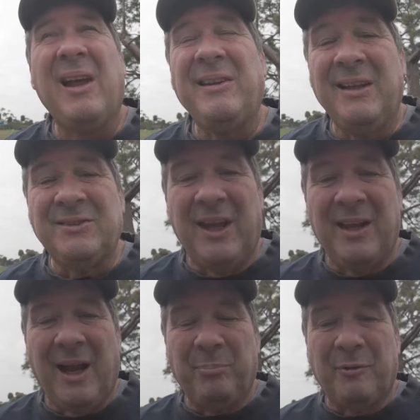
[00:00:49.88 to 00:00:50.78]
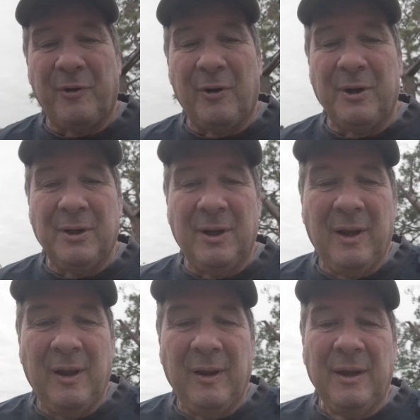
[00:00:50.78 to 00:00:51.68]
I can't say that I prefer it,
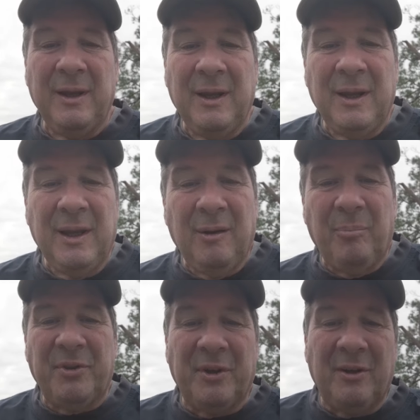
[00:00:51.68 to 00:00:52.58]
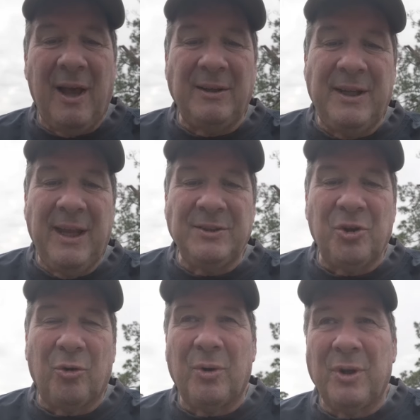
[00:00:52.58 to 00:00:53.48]
but the cloudy days
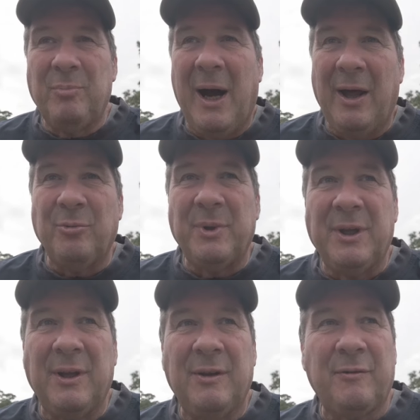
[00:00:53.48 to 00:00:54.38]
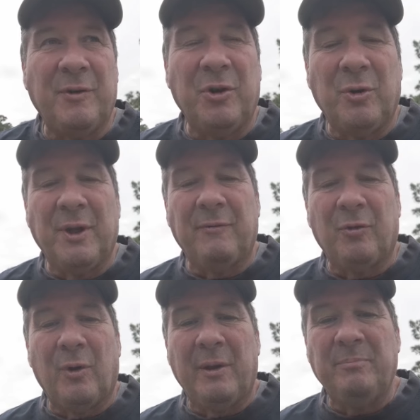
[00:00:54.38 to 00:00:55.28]
don't really bother me for doing
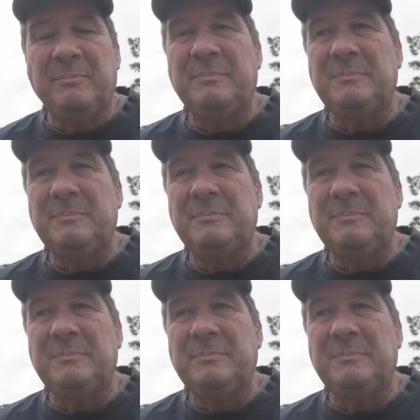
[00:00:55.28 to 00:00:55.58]
infrared.